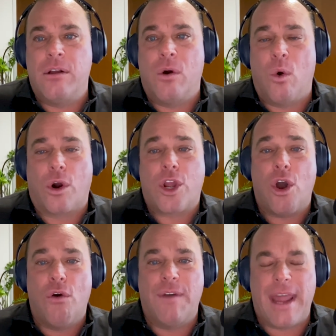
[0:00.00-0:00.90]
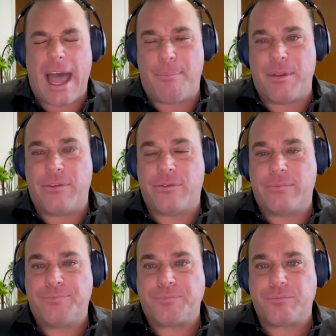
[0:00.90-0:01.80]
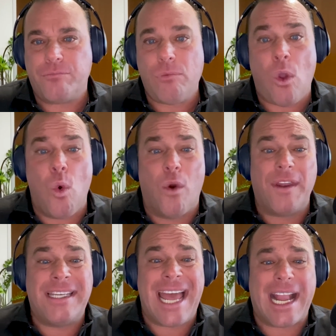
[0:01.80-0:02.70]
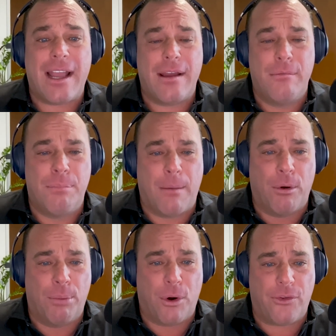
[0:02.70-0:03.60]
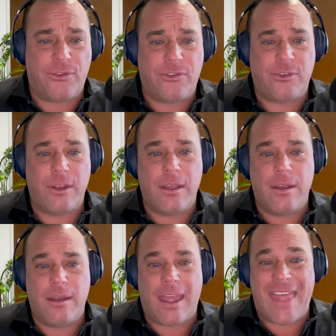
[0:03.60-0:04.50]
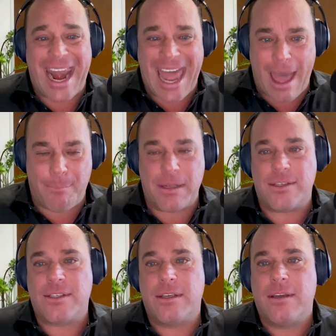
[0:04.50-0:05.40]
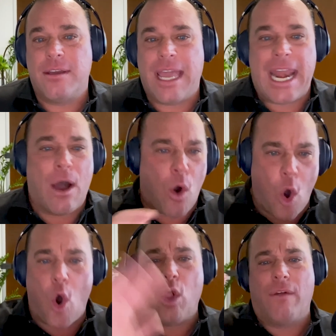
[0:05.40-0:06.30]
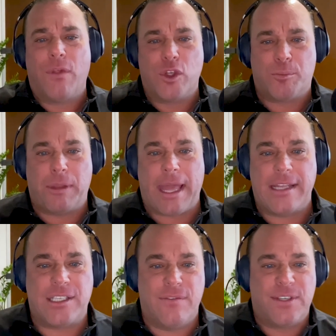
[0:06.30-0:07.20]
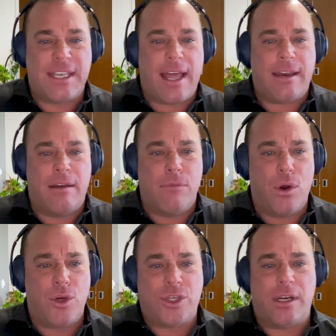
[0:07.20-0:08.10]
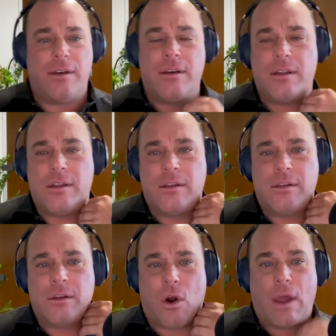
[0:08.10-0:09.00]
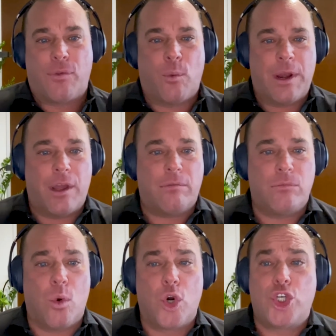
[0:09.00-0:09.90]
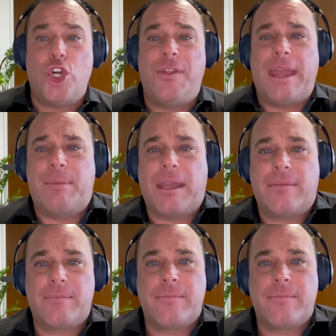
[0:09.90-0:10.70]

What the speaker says: or COVID happens, or the tech bubble bursts, and that happens. And now all of those plans that you've set in motion are out the window, or should they be?